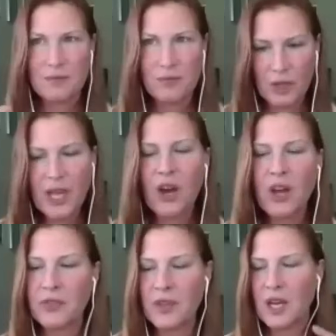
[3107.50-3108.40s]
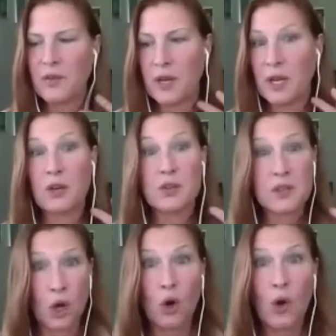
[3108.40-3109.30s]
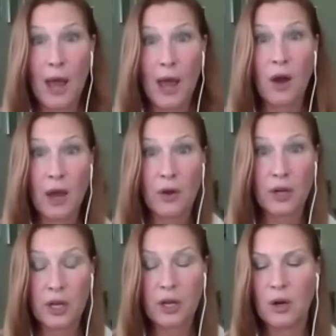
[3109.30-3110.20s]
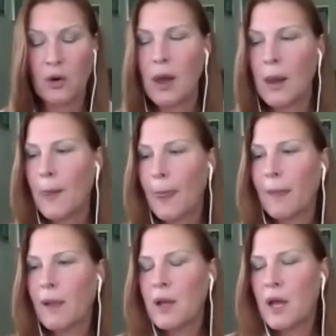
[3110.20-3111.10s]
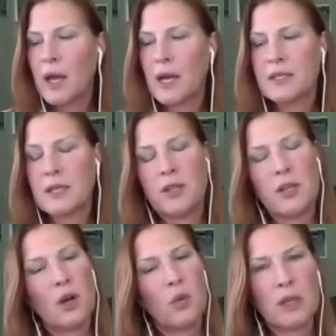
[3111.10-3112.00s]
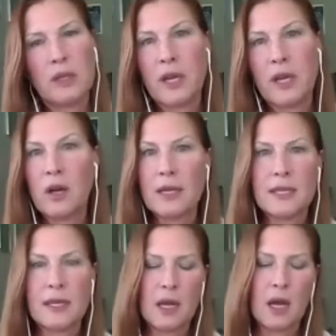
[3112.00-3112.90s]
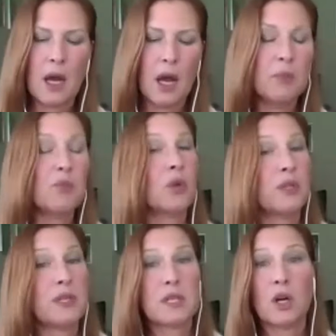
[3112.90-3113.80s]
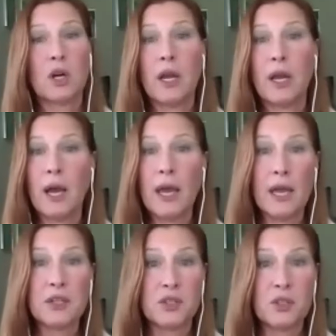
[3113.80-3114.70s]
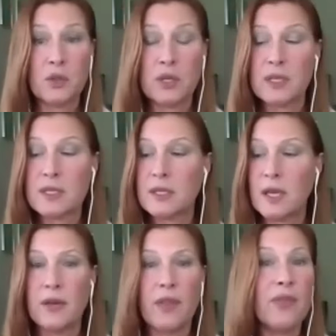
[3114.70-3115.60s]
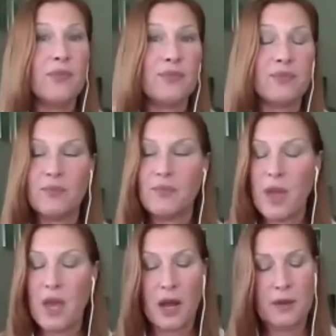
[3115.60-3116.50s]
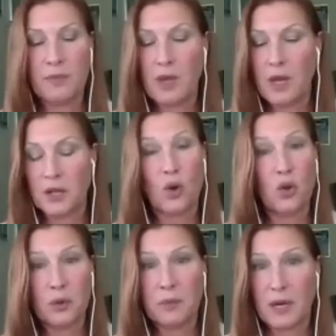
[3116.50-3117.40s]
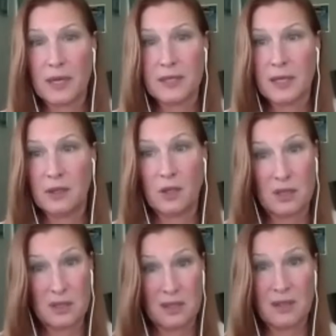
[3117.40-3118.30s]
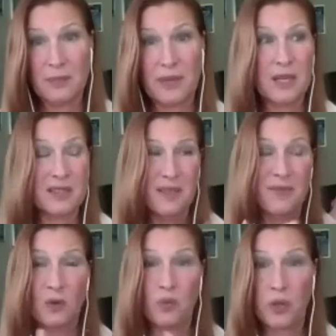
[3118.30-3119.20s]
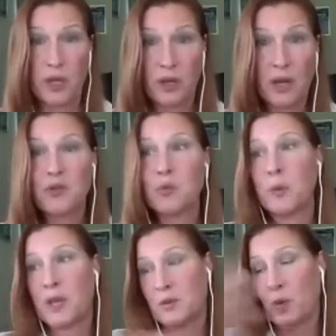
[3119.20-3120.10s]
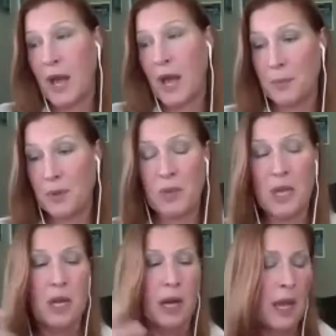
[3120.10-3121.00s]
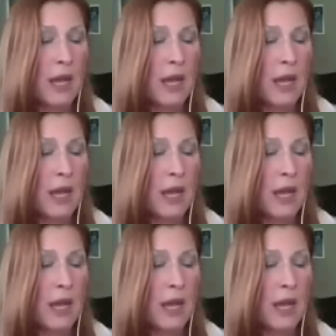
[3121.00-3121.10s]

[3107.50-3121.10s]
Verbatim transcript: leon at the end of it he goes so how how did it go and i said you know what leon i said i'm really sorry i hate to do this and then and i and i told him and i said look because i feel really uncomfortable because of what happened to me and i